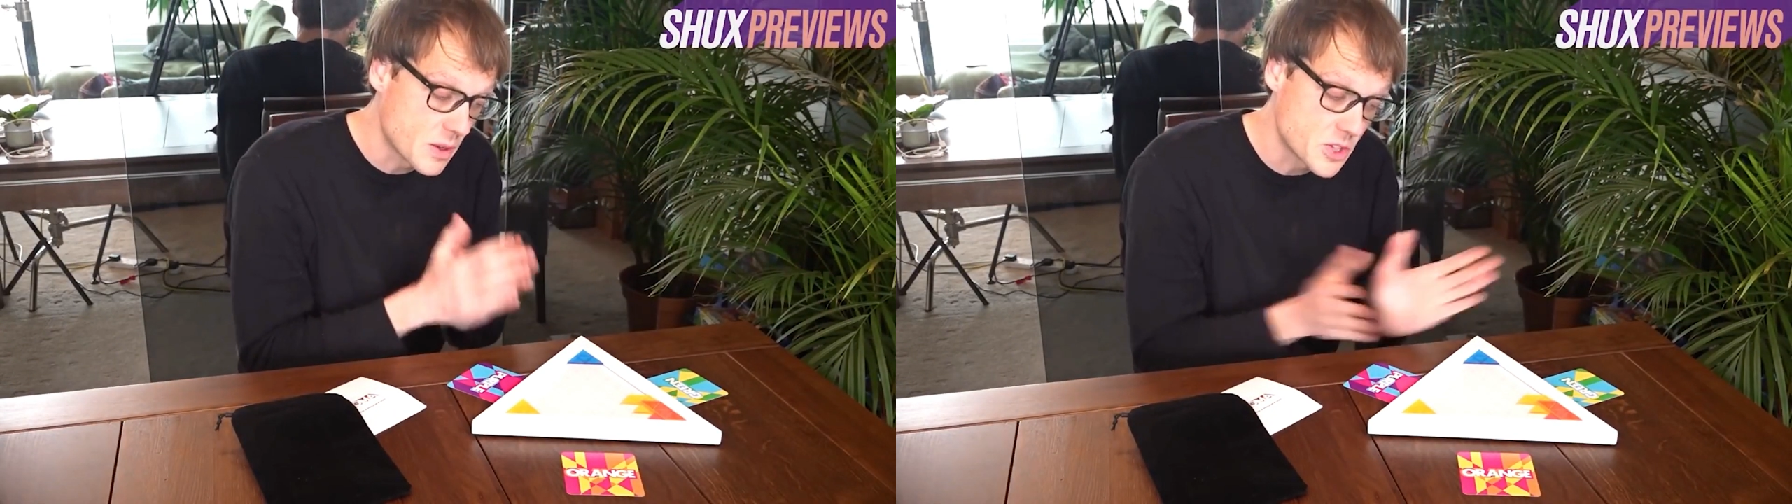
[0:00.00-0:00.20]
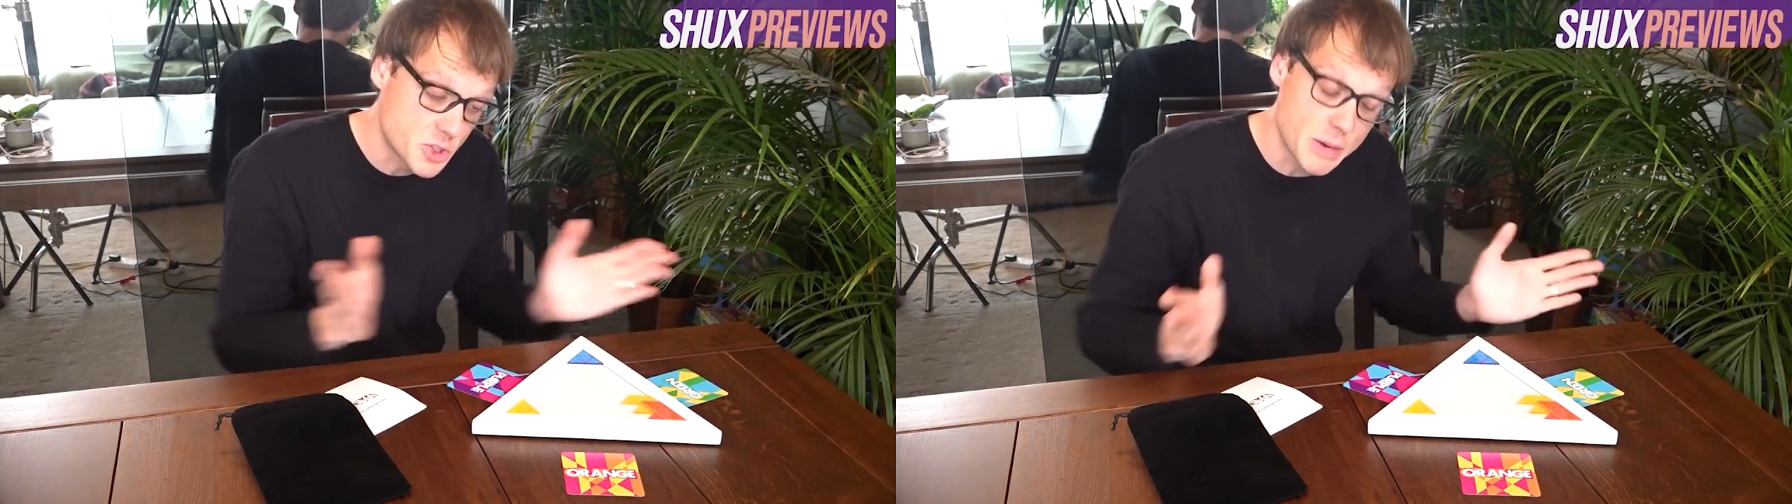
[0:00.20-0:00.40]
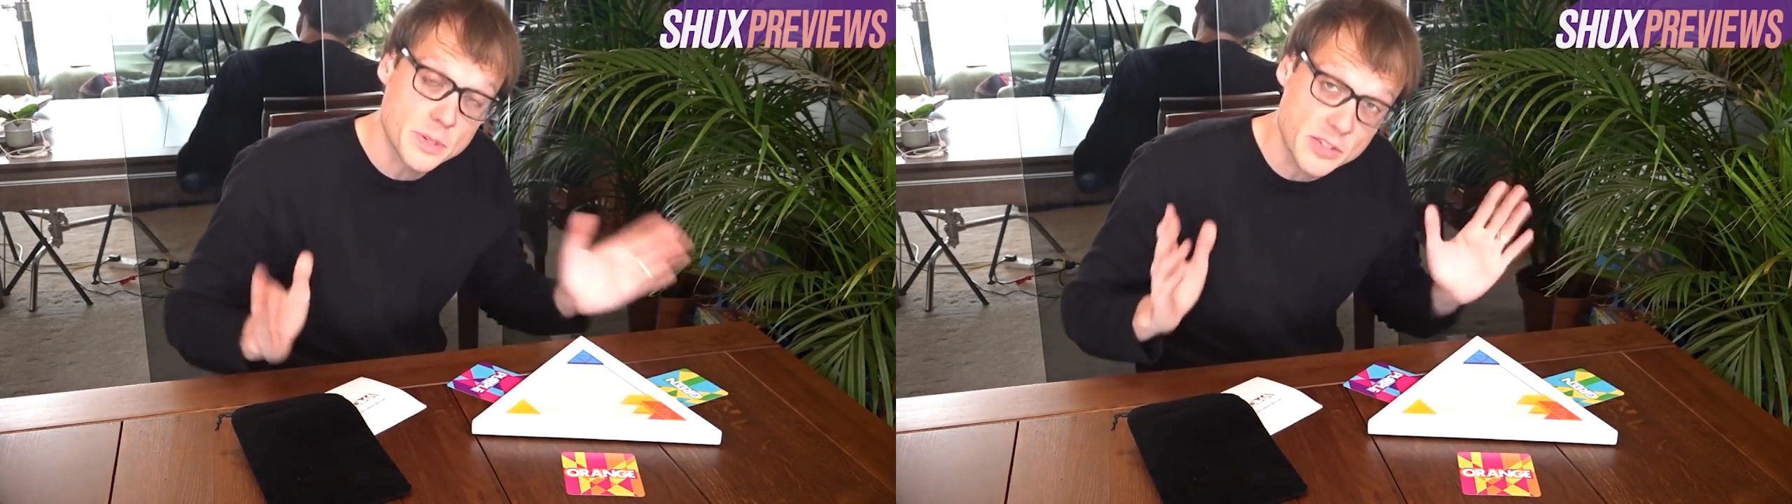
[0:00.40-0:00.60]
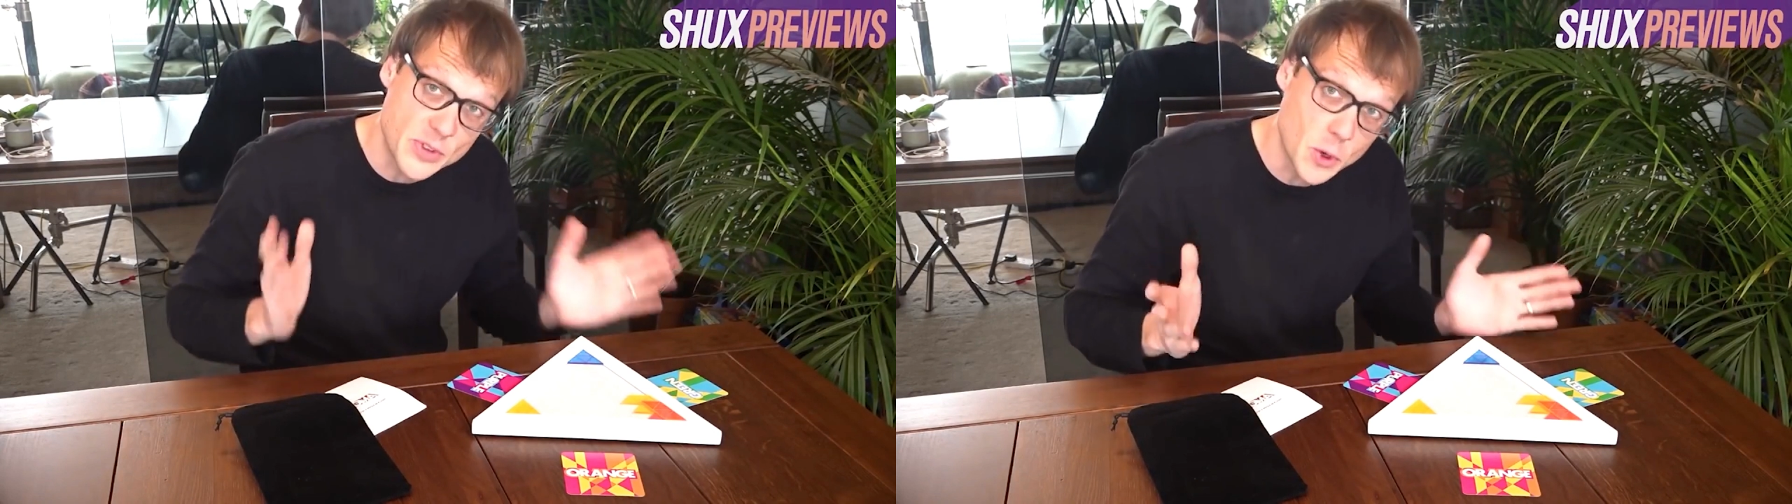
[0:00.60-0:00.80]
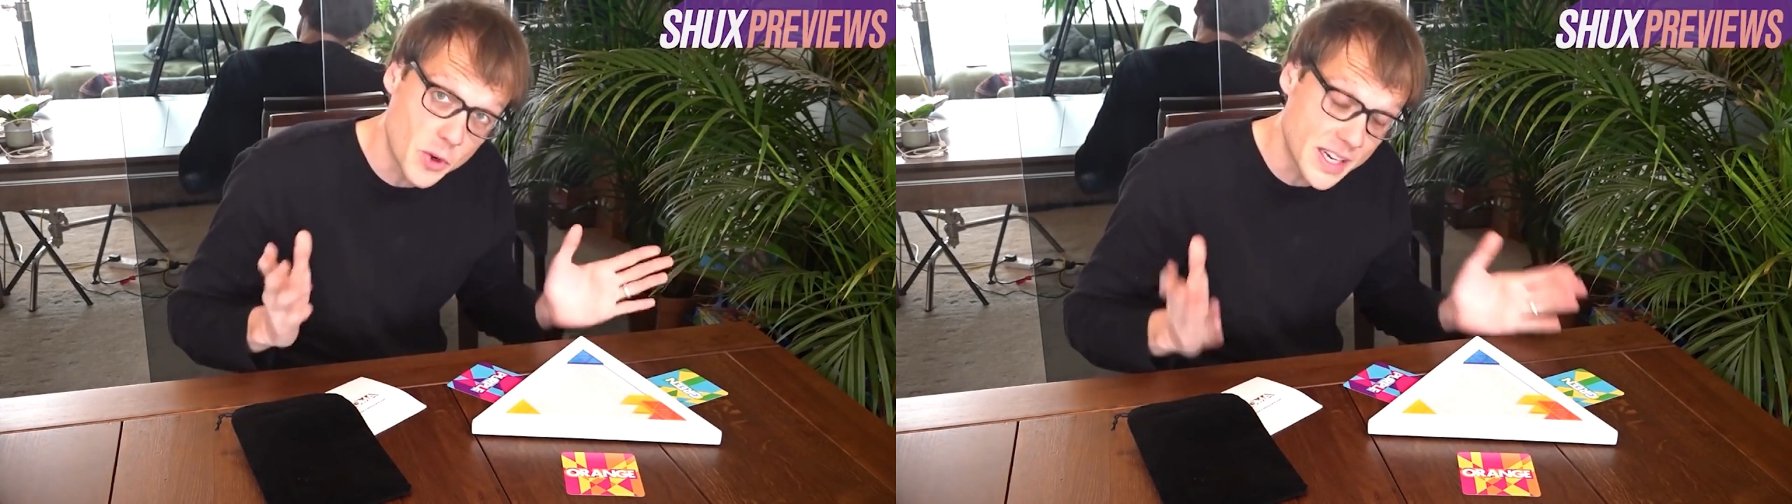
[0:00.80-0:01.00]
strips
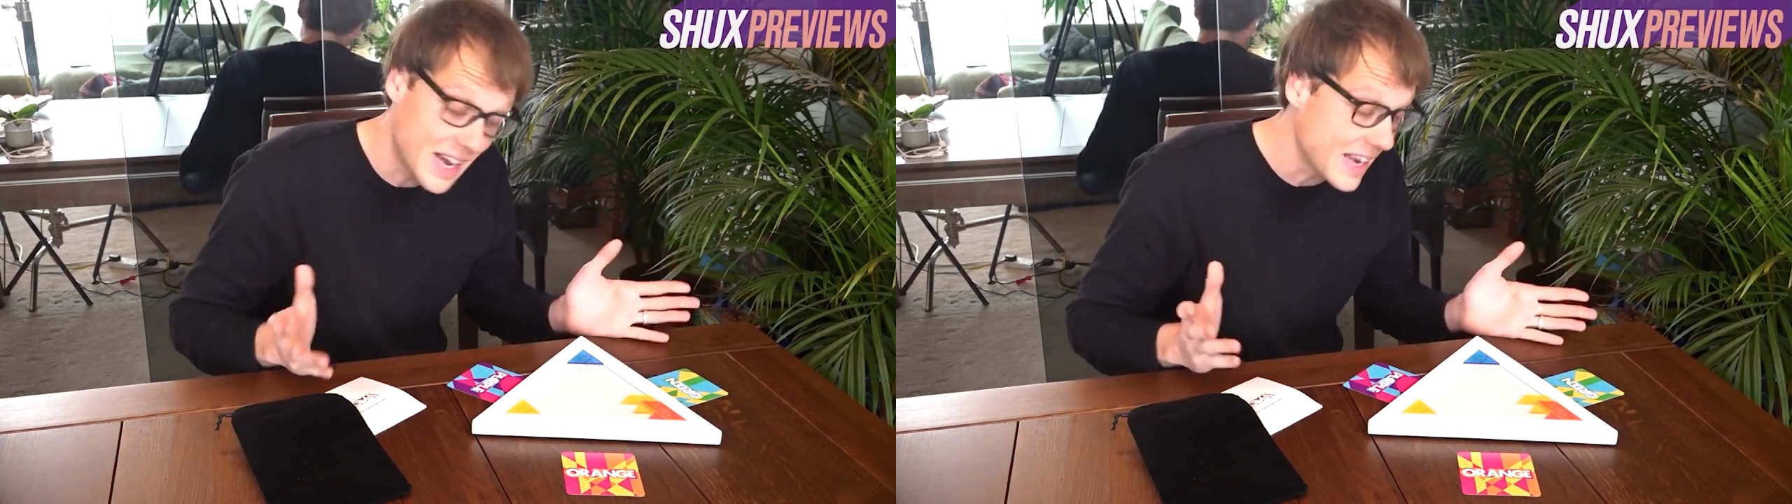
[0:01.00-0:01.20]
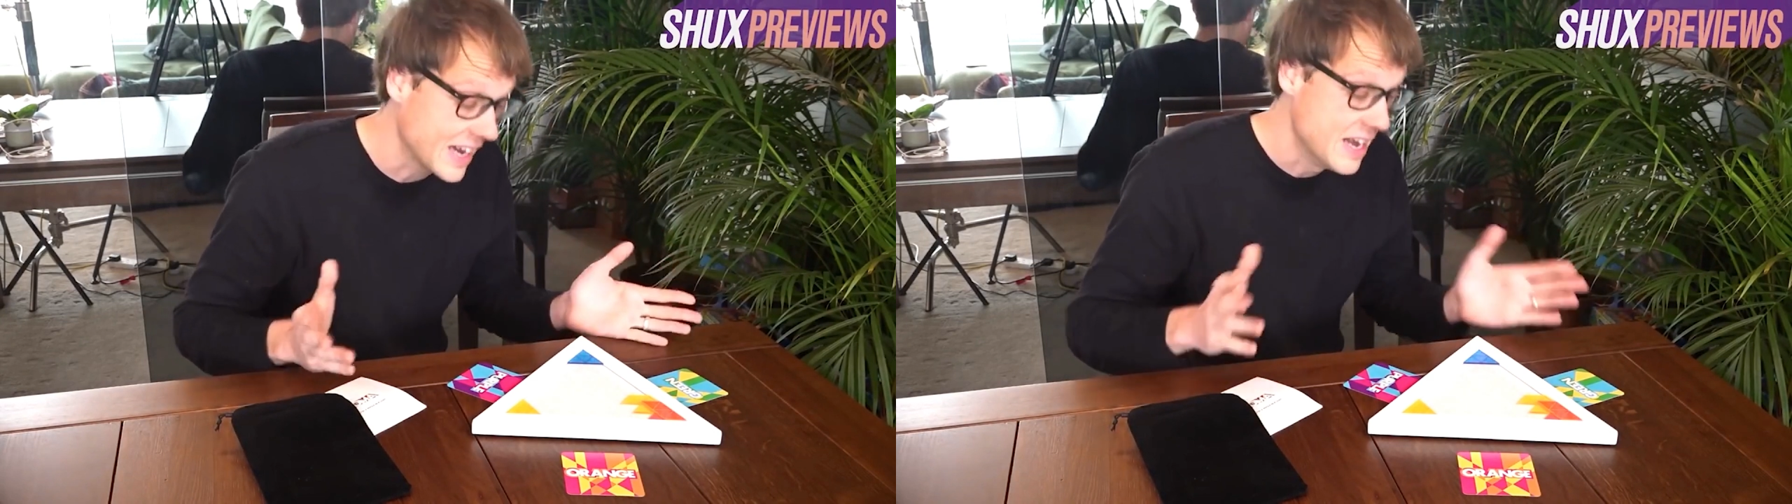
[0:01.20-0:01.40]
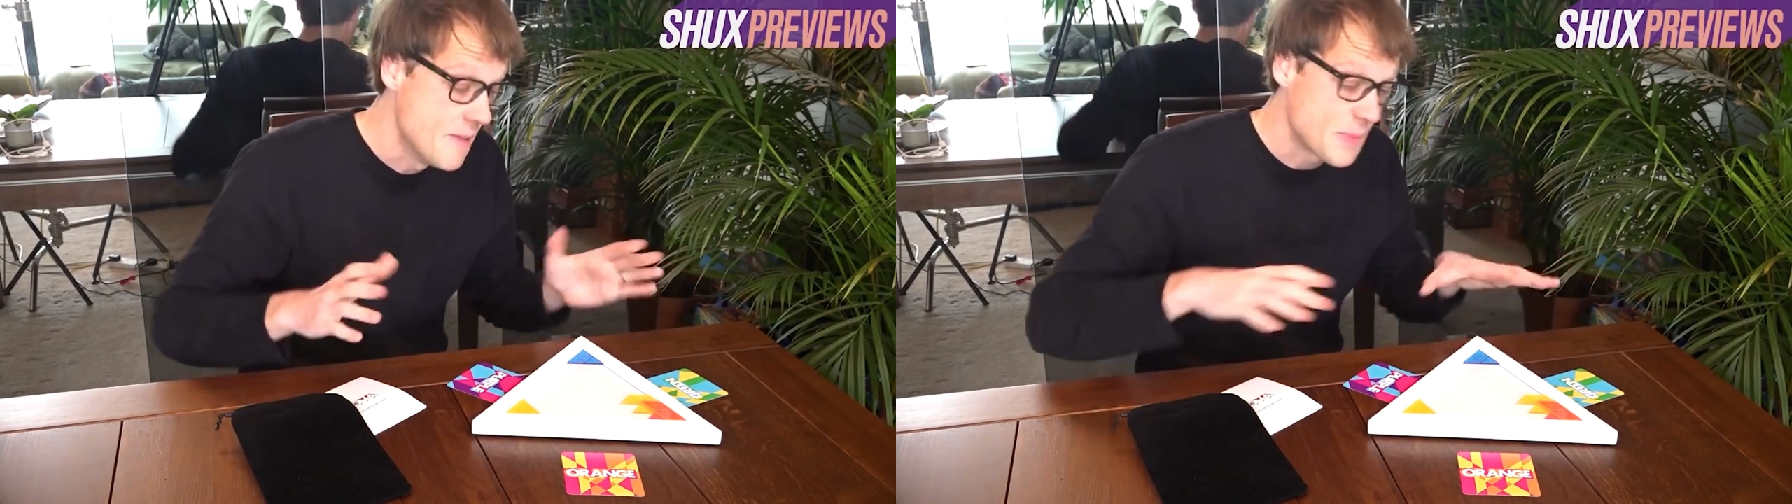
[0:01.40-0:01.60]
of your color.